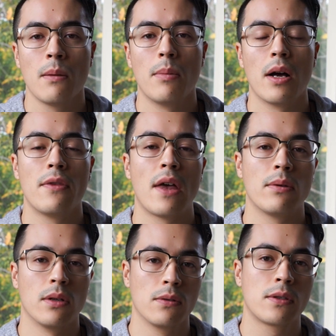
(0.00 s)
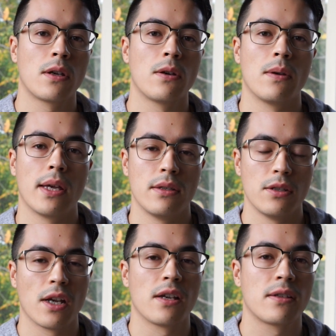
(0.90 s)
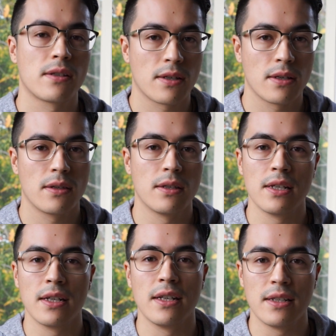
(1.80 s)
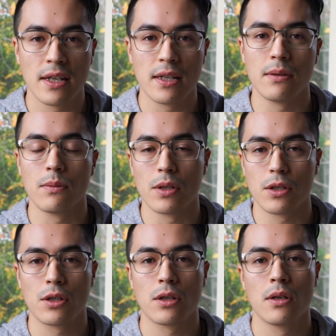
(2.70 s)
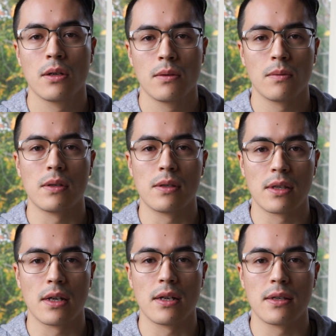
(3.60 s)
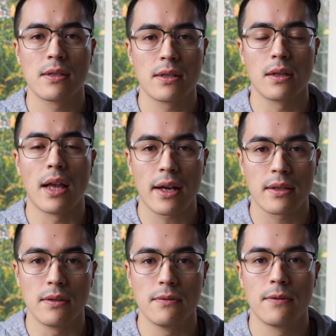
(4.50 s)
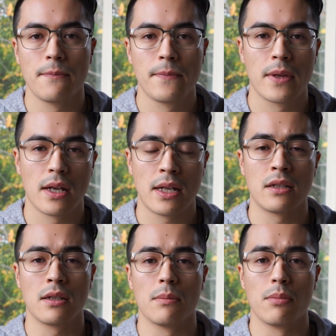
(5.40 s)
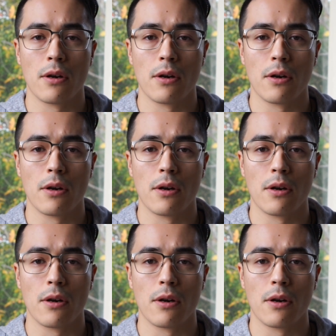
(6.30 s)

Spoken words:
but they would also ingest the DDT, which was still active, hadn't yet